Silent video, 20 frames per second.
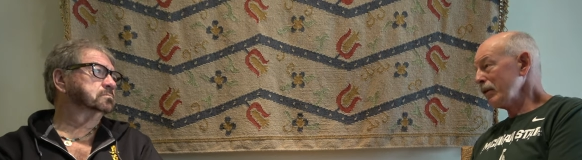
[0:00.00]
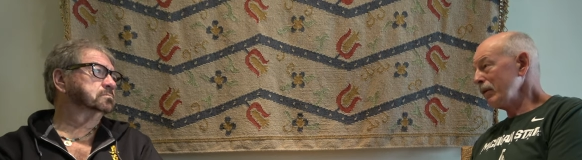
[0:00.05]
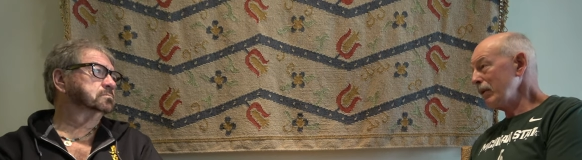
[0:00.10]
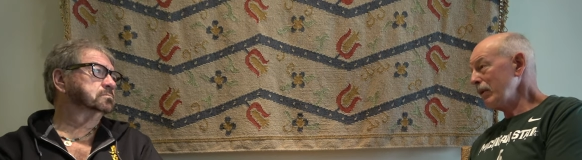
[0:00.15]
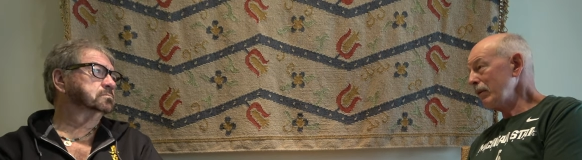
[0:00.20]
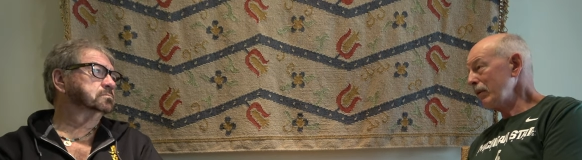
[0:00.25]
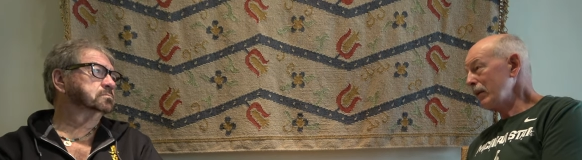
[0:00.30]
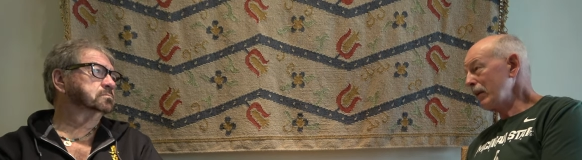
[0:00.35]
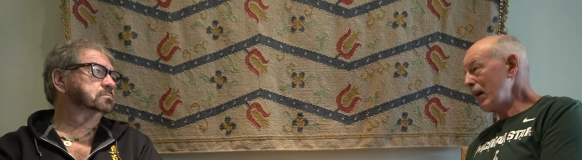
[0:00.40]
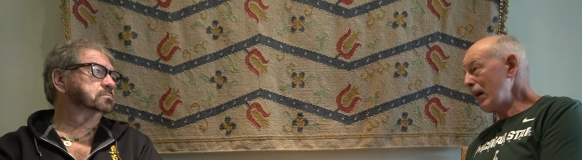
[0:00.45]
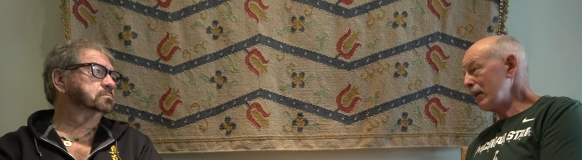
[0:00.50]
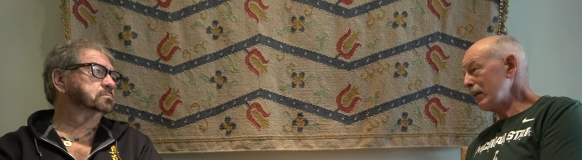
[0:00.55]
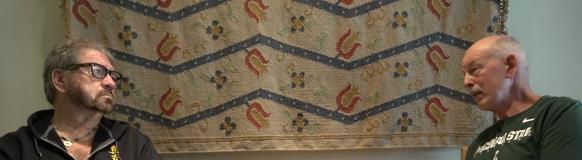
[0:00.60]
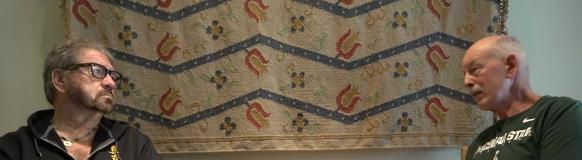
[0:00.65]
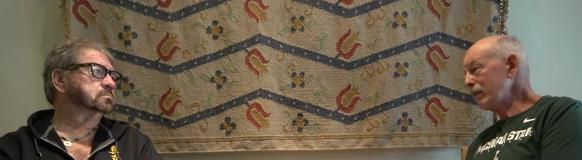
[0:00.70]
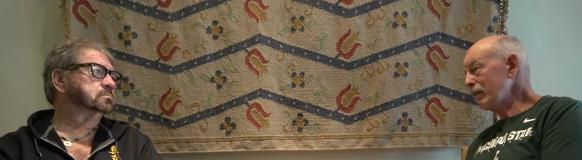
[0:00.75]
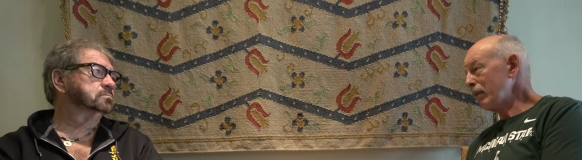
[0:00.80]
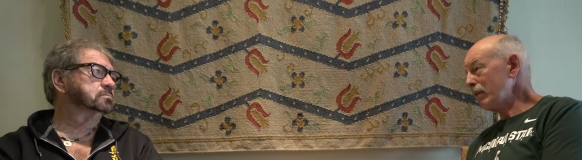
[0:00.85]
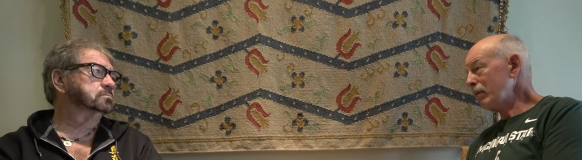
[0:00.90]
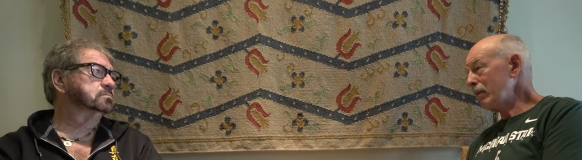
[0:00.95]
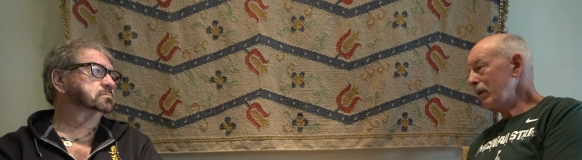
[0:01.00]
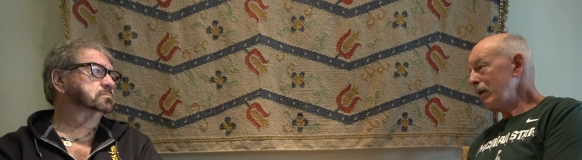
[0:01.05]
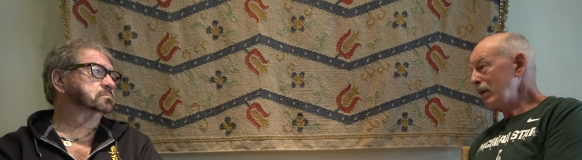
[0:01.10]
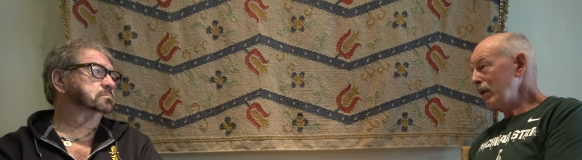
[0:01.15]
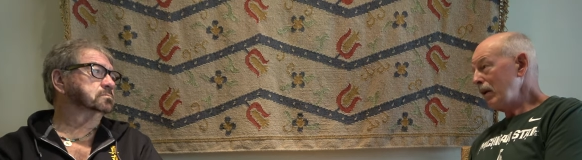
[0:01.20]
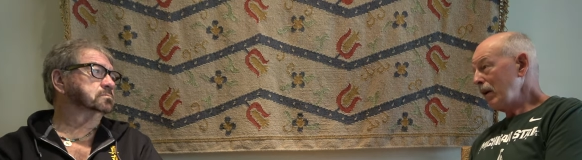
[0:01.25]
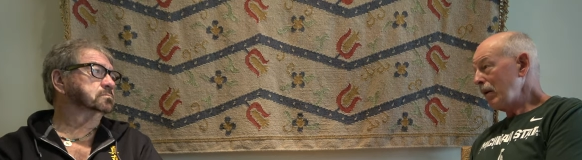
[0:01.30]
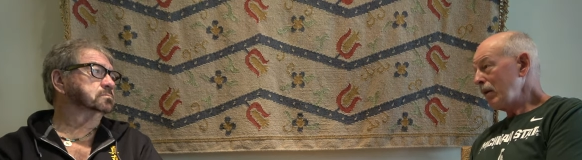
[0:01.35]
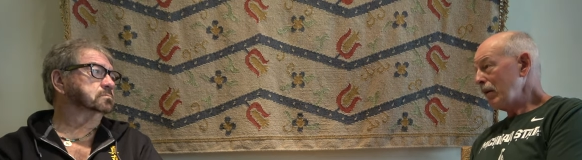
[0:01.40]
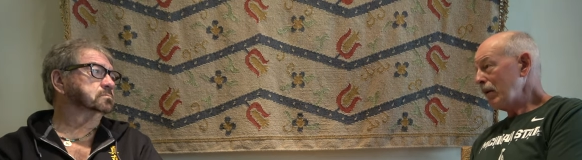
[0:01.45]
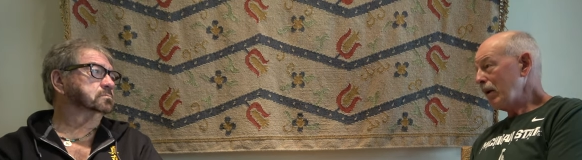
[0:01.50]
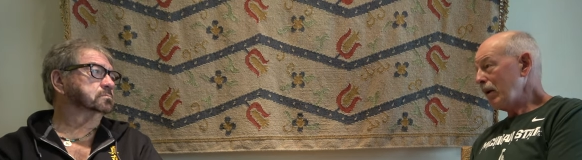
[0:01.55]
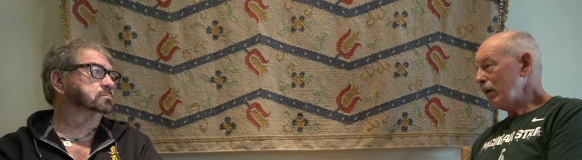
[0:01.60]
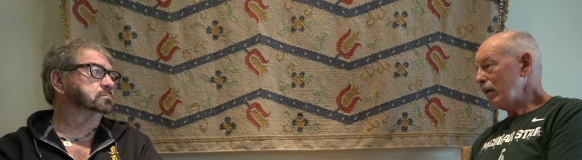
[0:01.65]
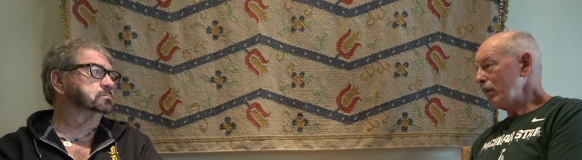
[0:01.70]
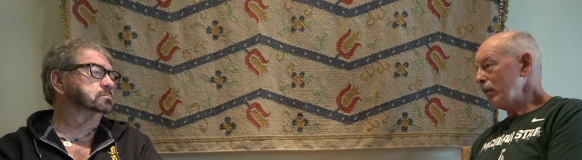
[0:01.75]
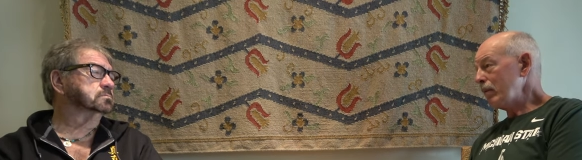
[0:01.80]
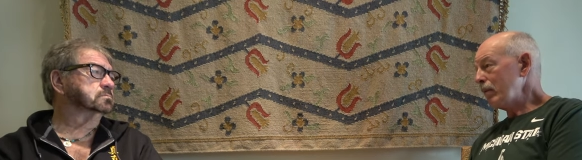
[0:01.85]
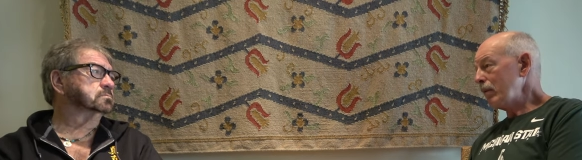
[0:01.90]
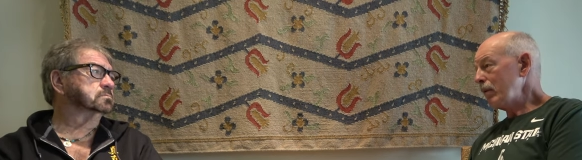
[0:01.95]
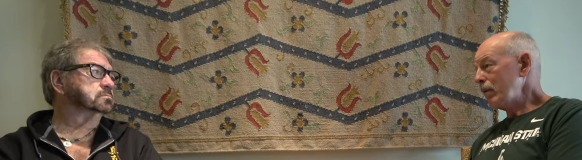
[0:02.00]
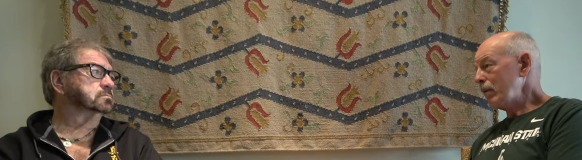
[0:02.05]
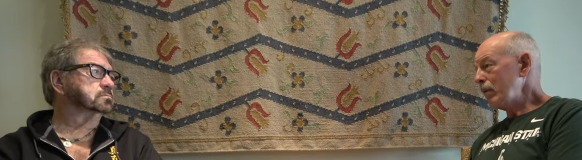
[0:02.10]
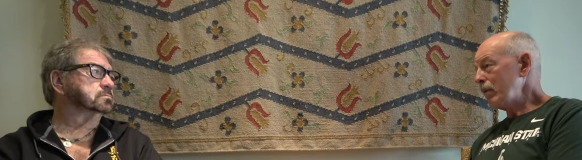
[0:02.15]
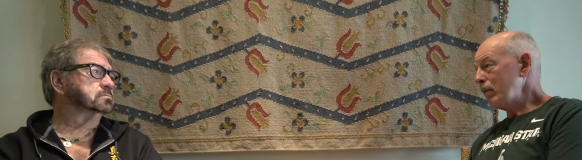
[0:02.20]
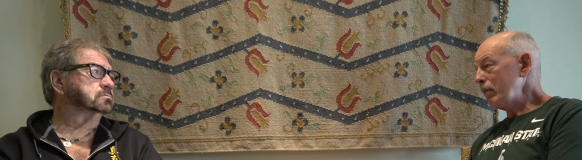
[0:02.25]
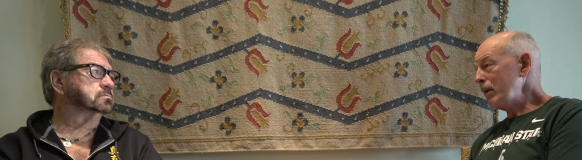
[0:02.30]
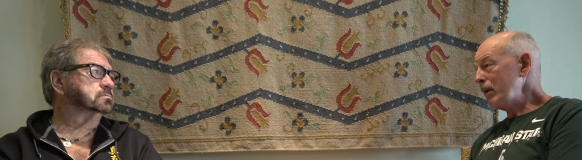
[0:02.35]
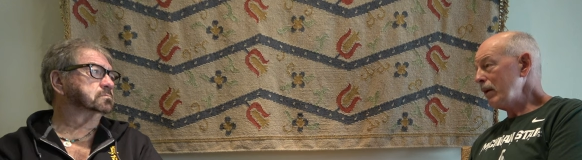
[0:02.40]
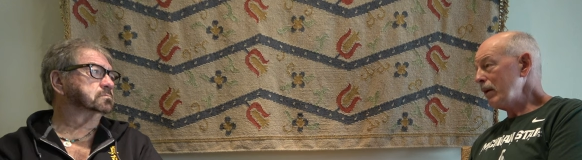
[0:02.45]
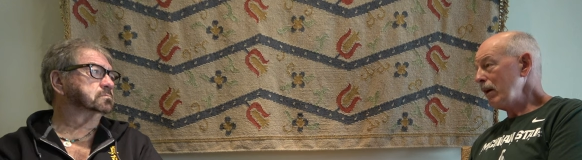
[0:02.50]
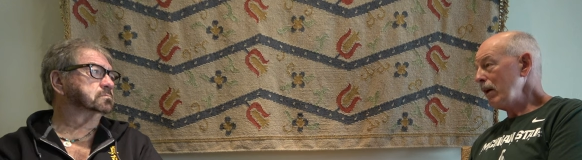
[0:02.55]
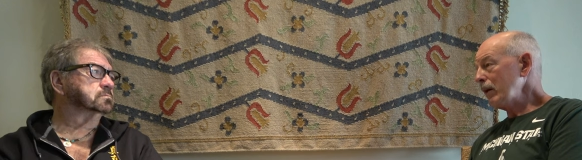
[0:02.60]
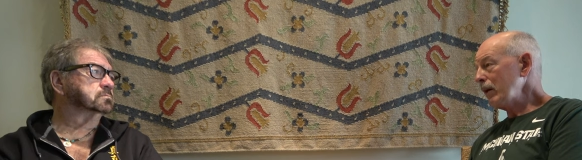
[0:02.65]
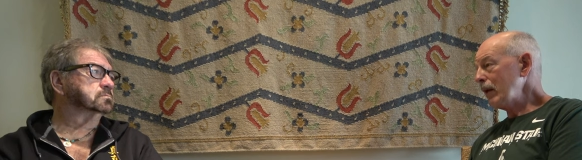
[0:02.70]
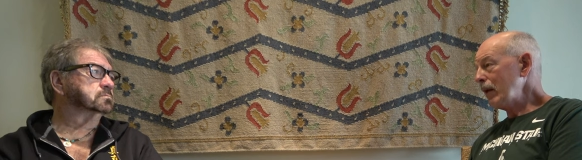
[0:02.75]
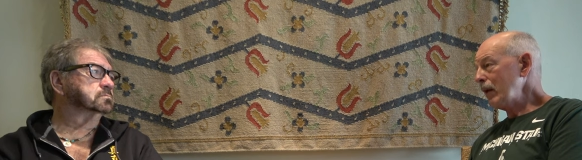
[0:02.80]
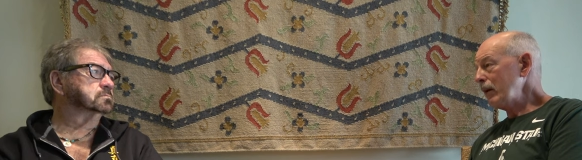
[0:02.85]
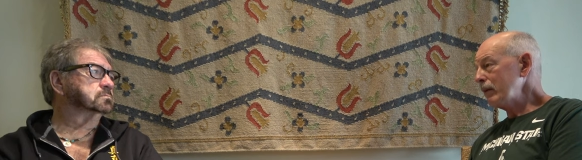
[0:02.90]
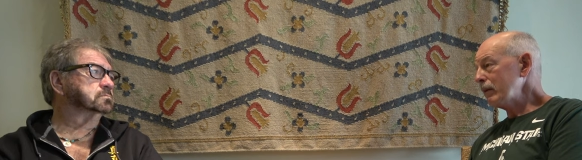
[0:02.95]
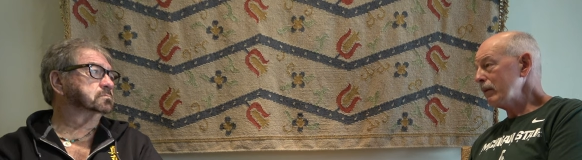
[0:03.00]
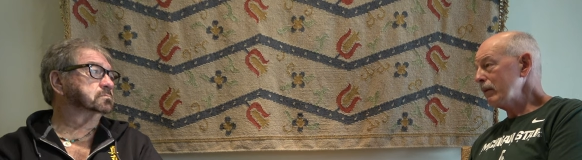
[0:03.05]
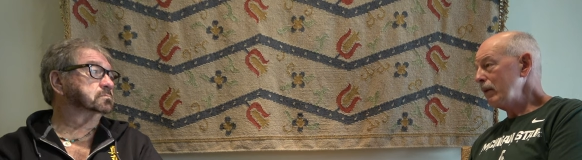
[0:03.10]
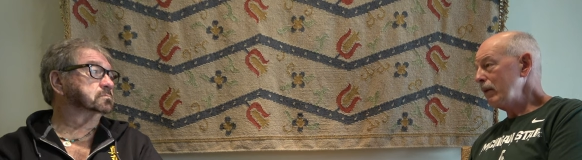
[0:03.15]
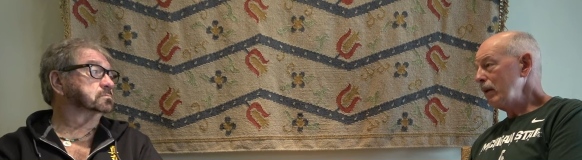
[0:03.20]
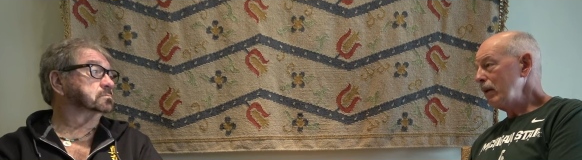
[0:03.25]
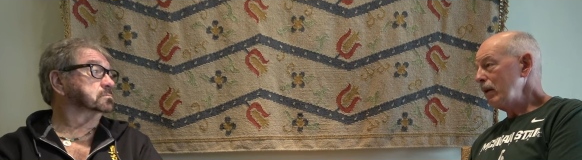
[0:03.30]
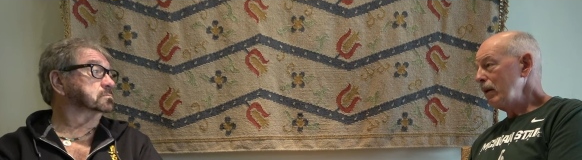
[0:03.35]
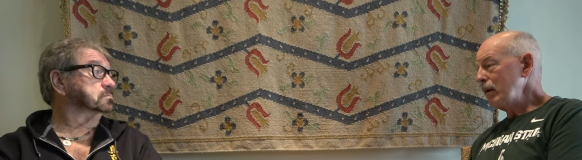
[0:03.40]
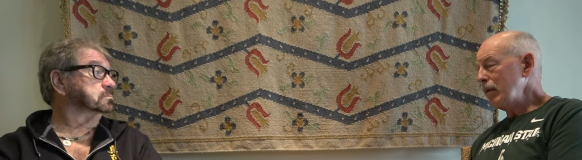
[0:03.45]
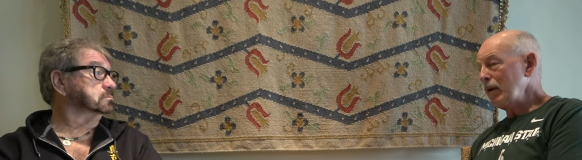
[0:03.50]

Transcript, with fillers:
Speaker 1: Shuri-Ryu katas from uh, me and our guys.